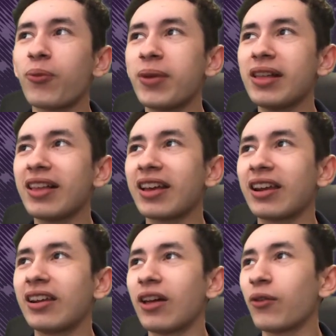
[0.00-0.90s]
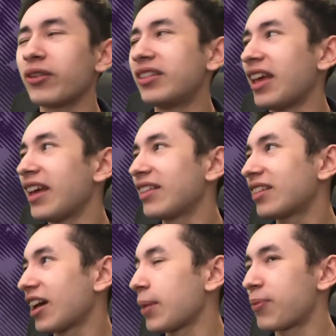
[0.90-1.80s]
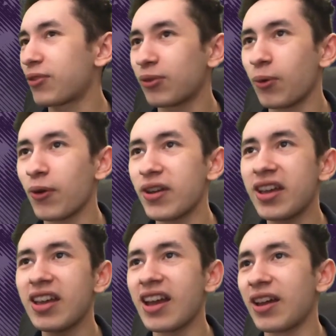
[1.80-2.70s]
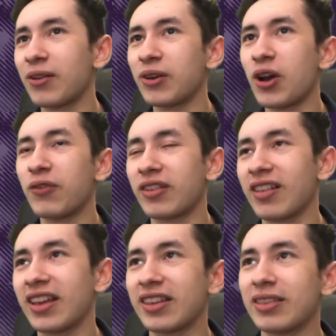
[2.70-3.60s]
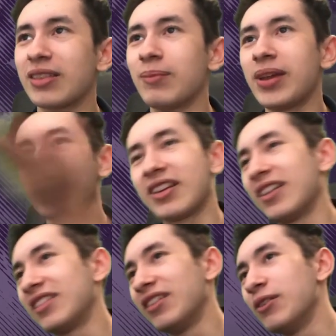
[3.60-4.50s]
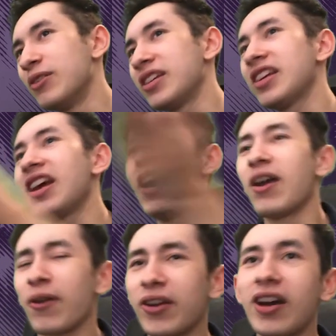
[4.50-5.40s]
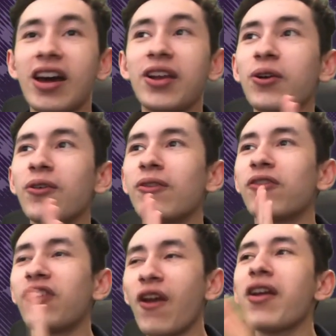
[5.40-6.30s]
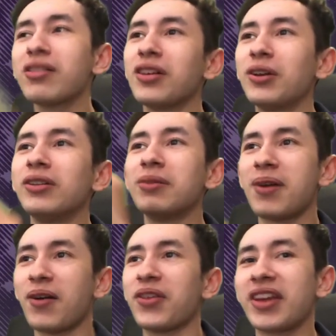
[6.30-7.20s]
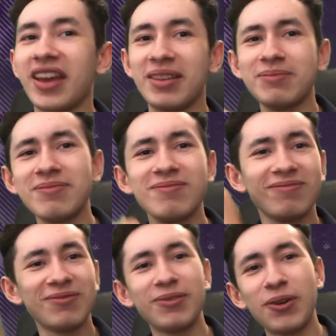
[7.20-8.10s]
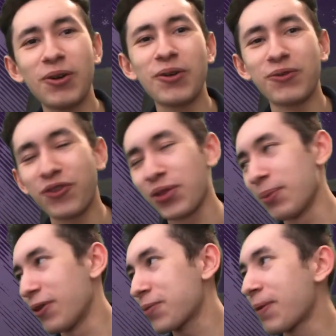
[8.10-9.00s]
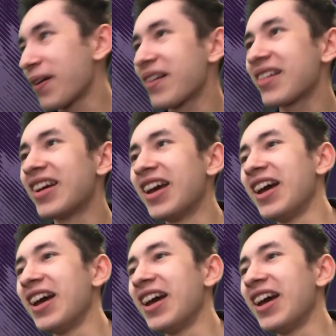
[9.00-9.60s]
to be like an another day type story. I don't know if it's like in the main continuity or not. I know very little about the game for the most part.